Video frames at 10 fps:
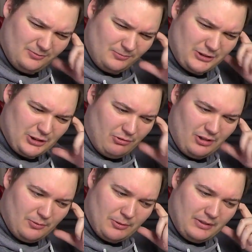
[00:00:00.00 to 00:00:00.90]
What's
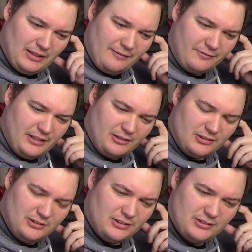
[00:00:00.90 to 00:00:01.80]
going on with my left ear?
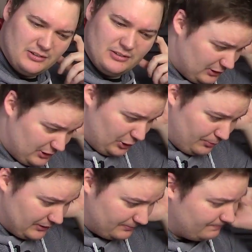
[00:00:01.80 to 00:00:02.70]

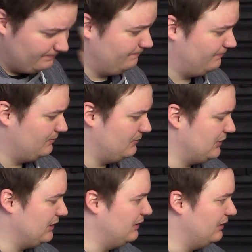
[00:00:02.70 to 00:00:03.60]
Stupid
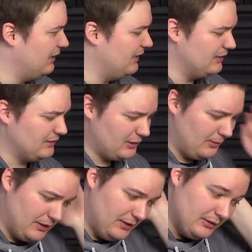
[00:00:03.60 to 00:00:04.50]
tinnitus
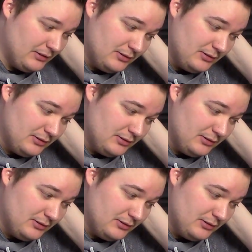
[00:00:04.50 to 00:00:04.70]
coming in.